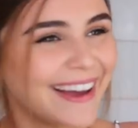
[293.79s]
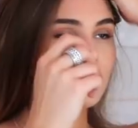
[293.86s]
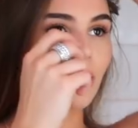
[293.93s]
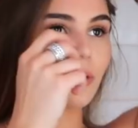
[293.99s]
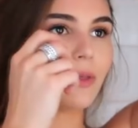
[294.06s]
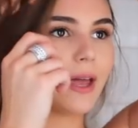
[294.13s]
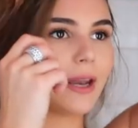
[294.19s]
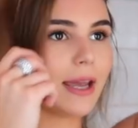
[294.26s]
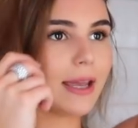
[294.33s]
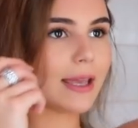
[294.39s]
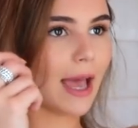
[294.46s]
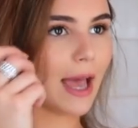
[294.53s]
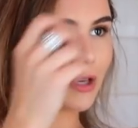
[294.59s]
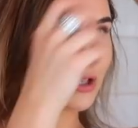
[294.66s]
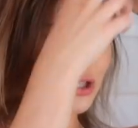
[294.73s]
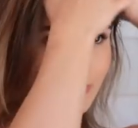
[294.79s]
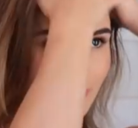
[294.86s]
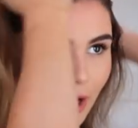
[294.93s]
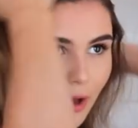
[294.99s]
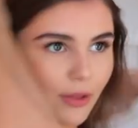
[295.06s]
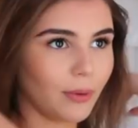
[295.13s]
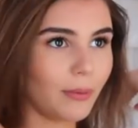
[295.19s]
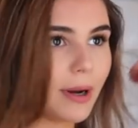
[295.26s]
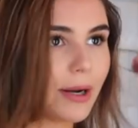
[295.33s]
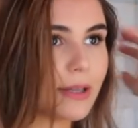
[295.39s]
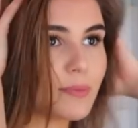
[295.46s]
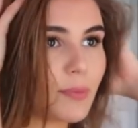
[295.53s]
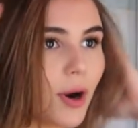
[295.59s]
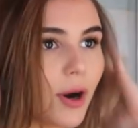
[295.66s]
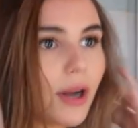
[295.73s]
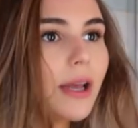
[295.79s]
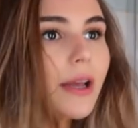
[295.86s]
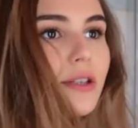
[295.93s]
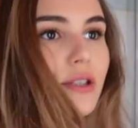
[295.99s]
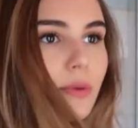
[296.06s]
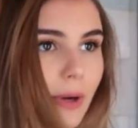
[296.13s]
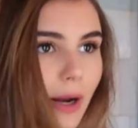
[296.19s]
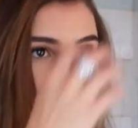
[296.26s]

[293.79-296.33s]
so then again, just my other one is parting it to